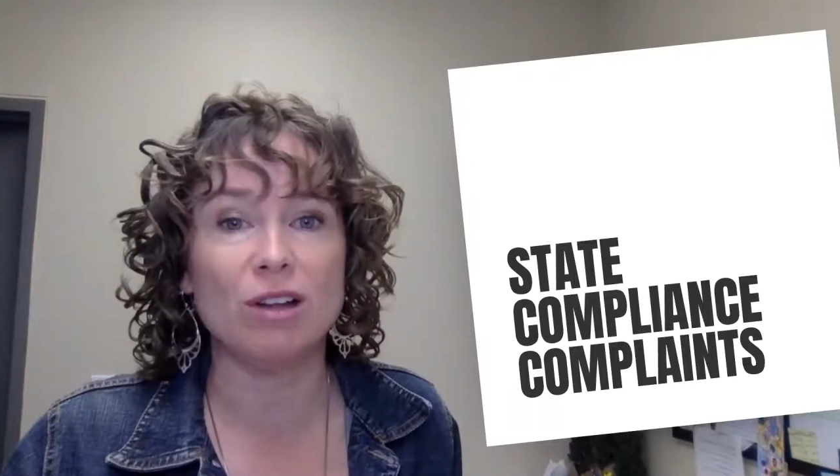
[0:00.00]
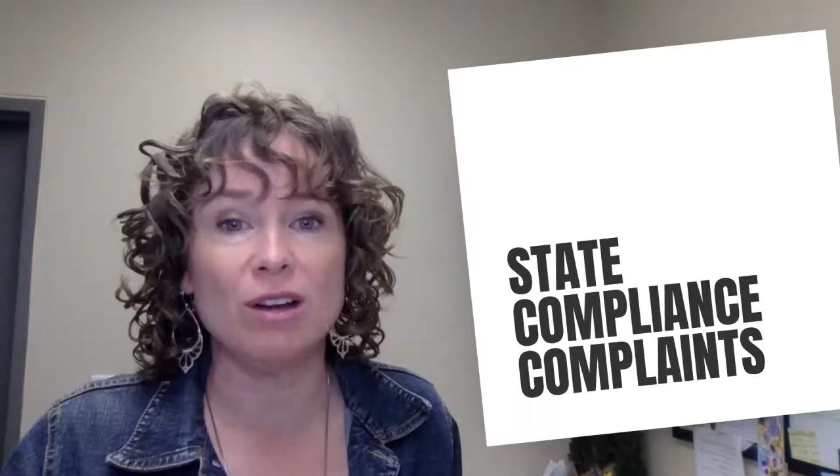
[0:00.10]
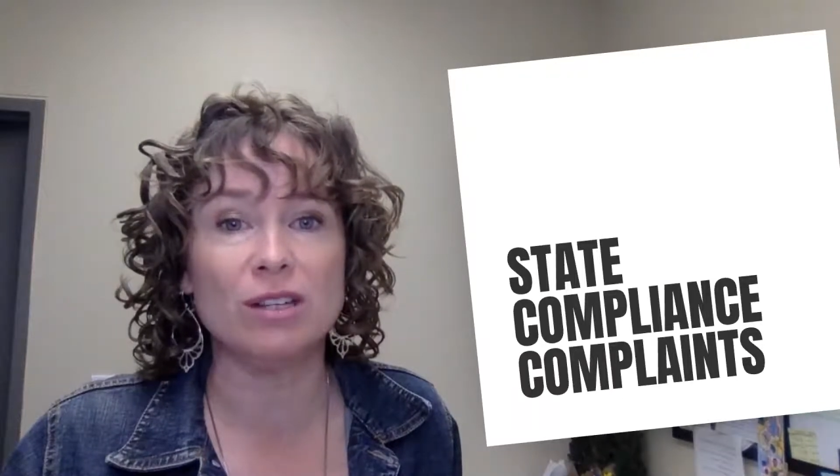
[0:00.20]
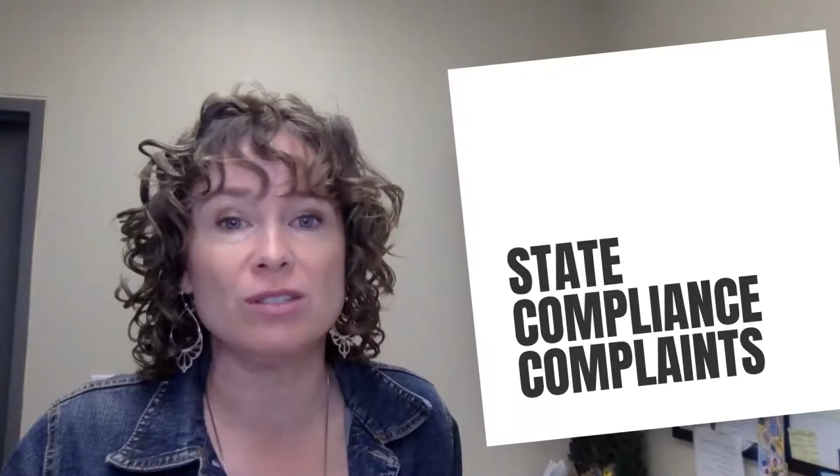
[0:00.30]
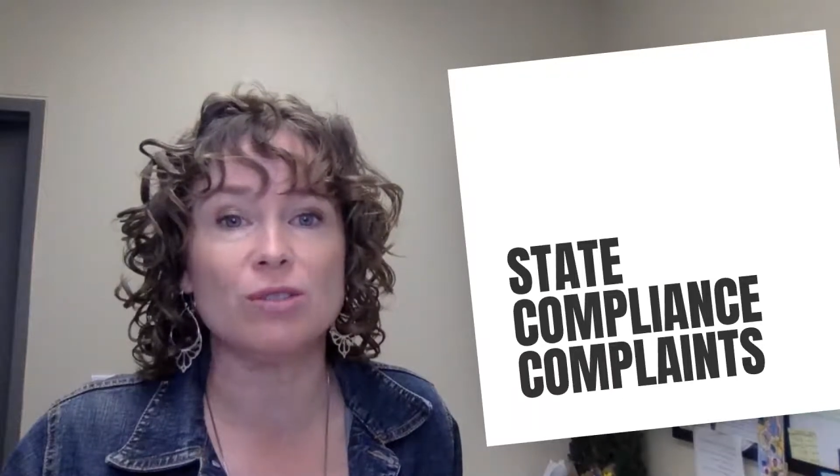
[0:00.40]

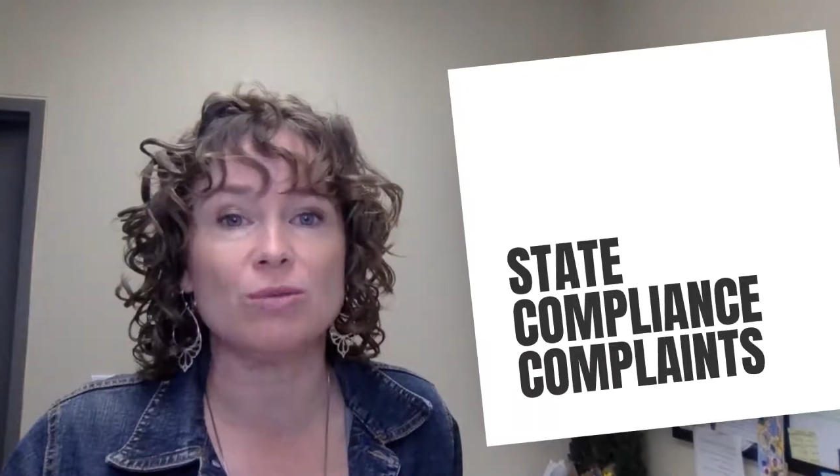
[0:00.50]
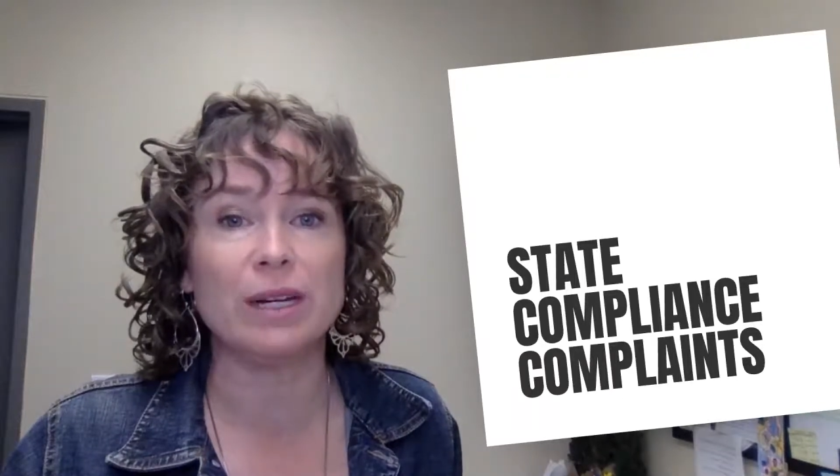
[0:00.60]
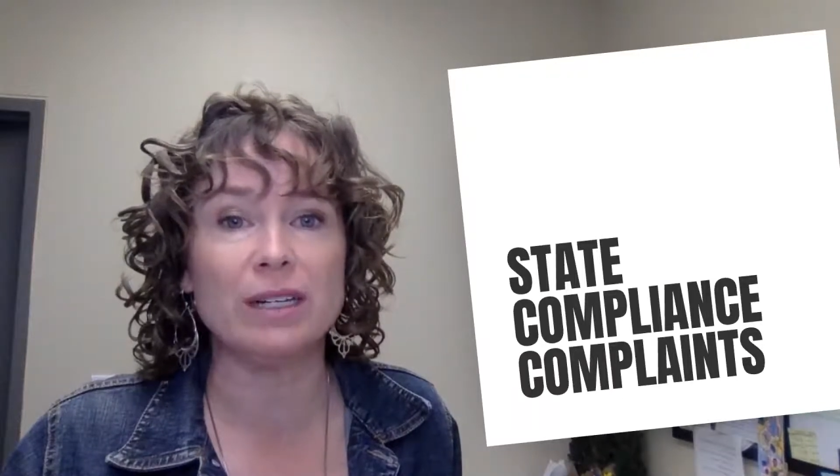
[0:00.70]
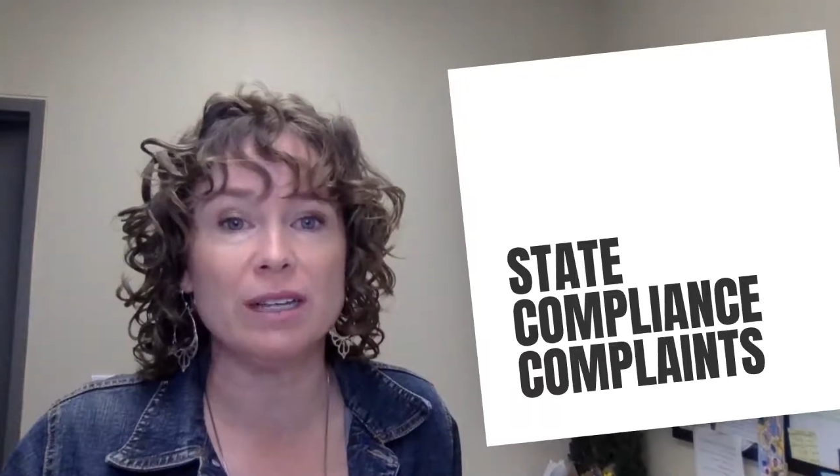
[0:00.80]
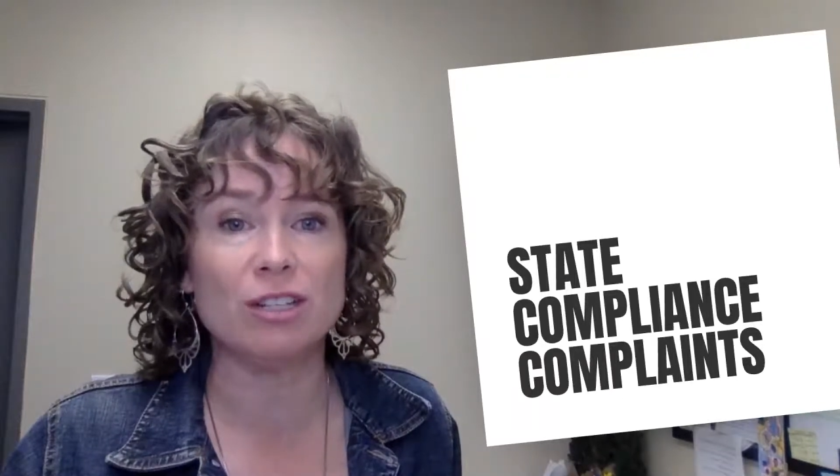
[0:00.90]
laws or
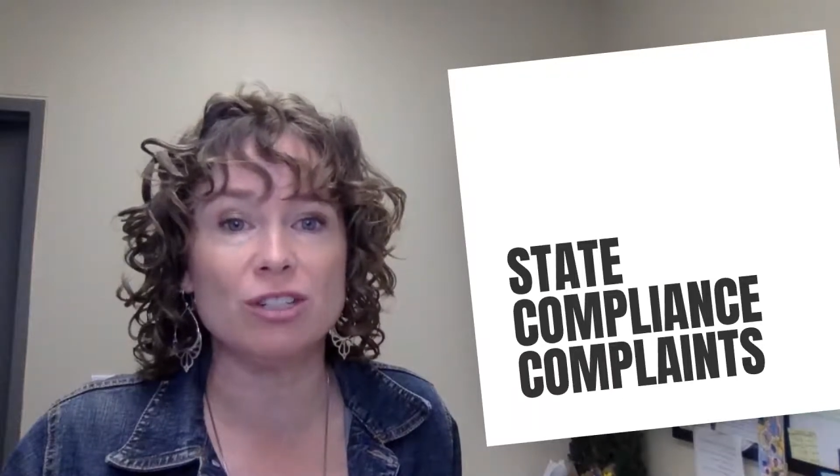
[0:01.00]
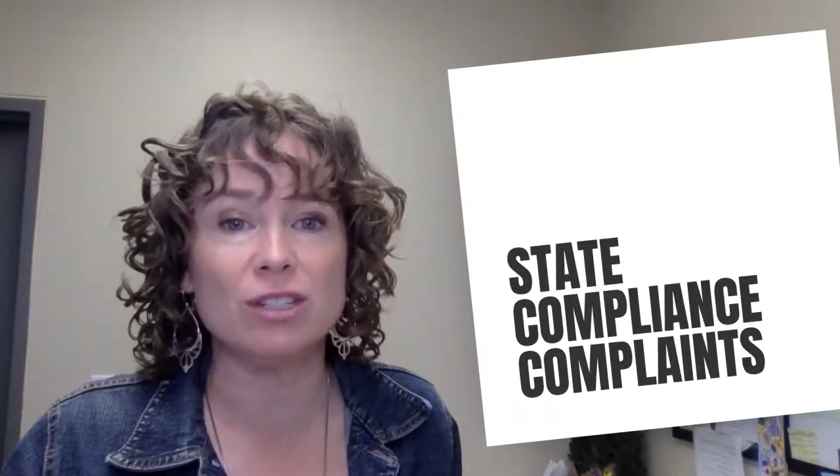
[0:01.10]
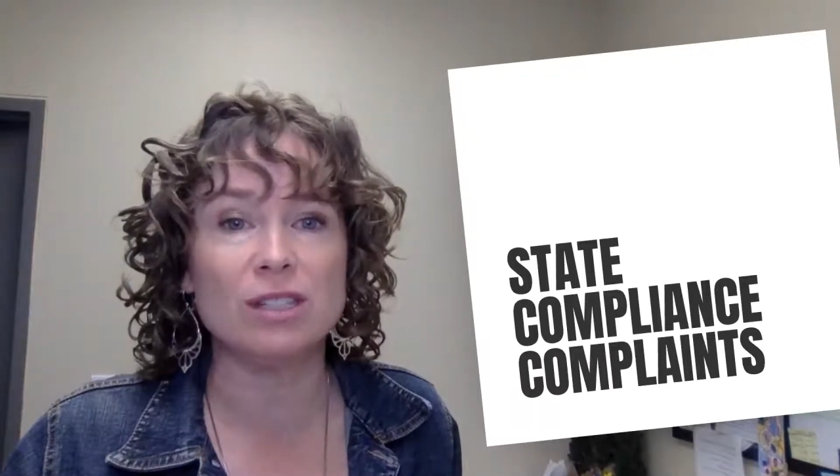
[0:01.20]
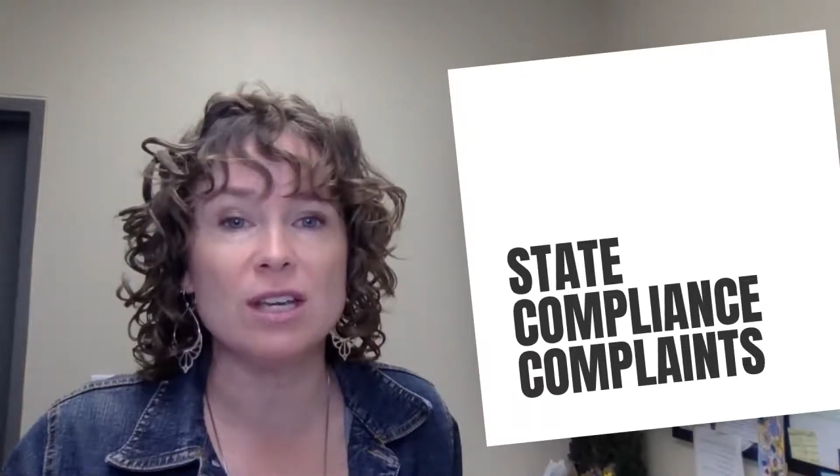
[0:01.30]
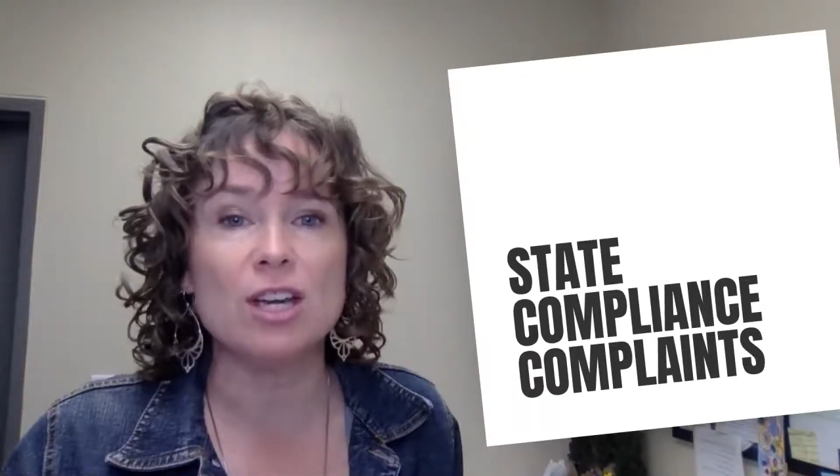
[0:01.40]

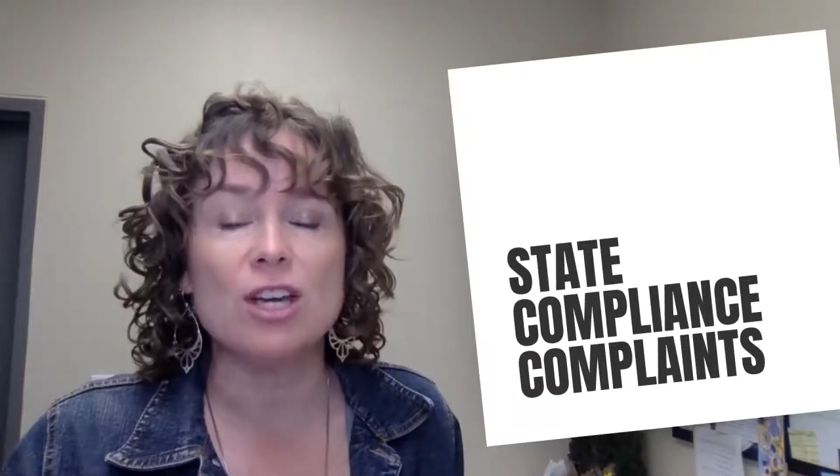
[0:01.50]
regulations,